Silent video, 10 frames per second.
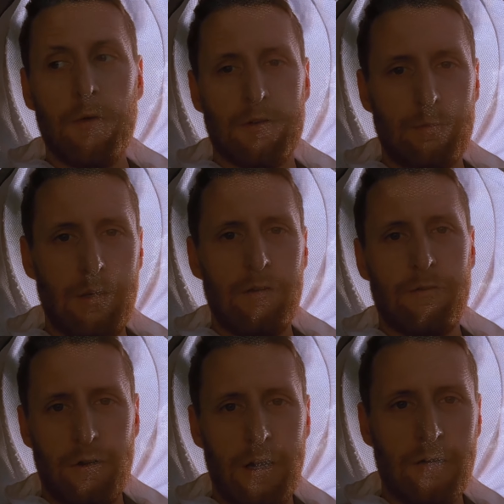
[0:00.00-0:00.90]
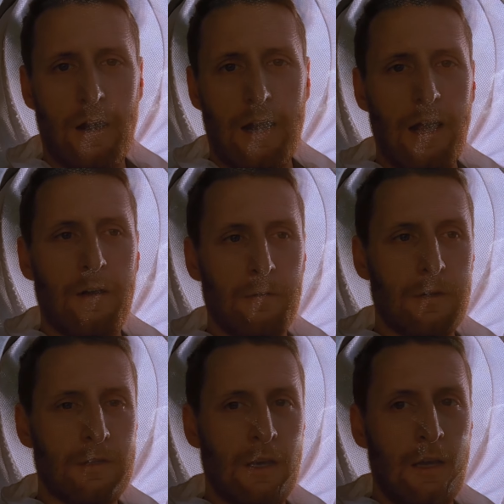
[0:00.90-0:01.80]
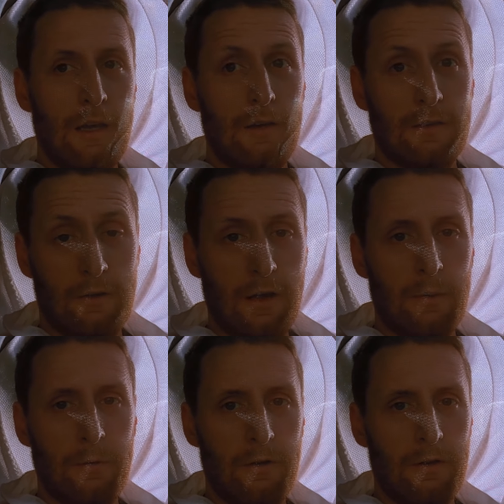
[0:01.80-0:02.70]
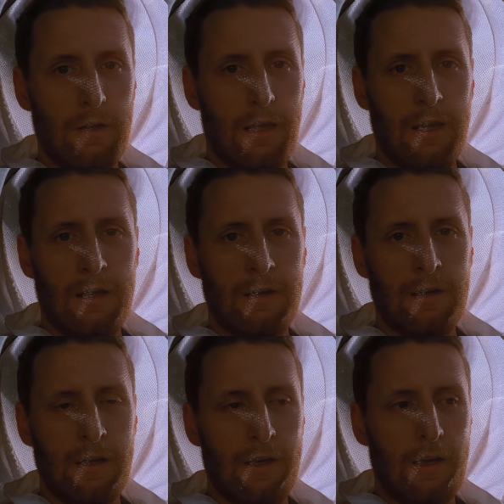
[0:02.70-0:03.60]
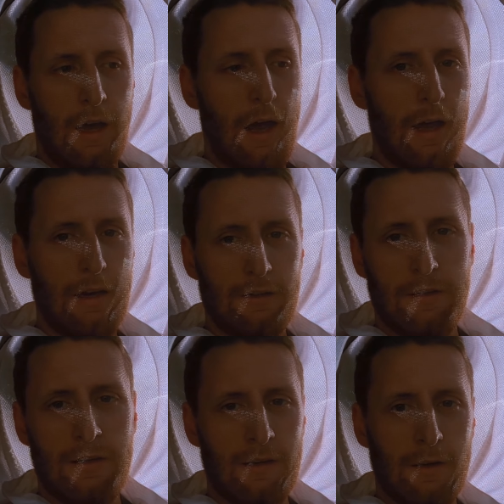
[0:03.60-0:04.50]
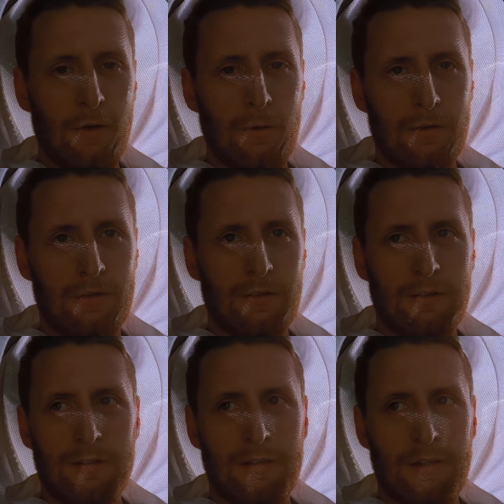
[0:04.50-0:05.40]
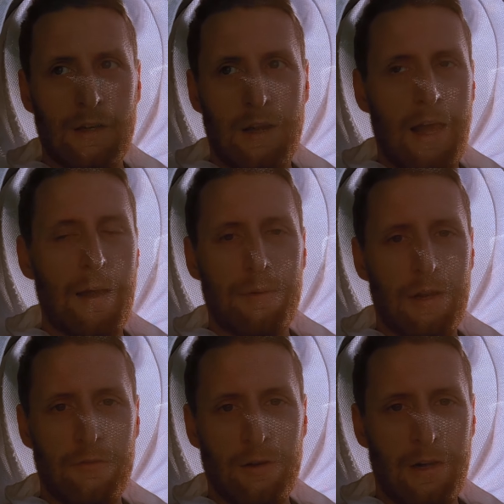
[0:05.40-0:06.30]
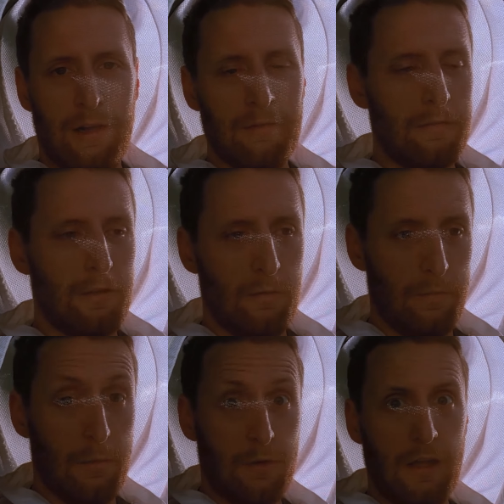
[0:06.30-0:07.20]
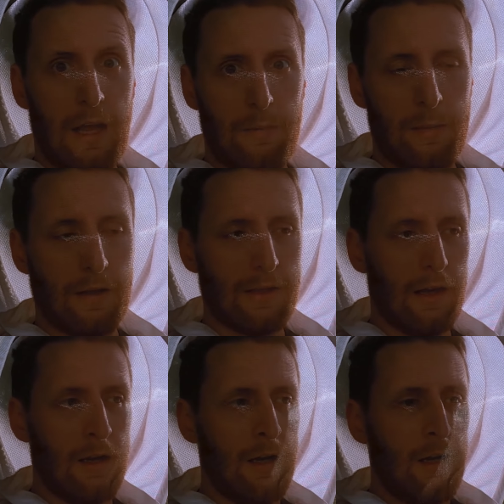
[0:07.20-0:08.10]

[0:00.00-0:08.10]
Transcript: almost bee free right now, which is incredible. And I actually didn't know was gonna happen ever again. So I'm really happy about that.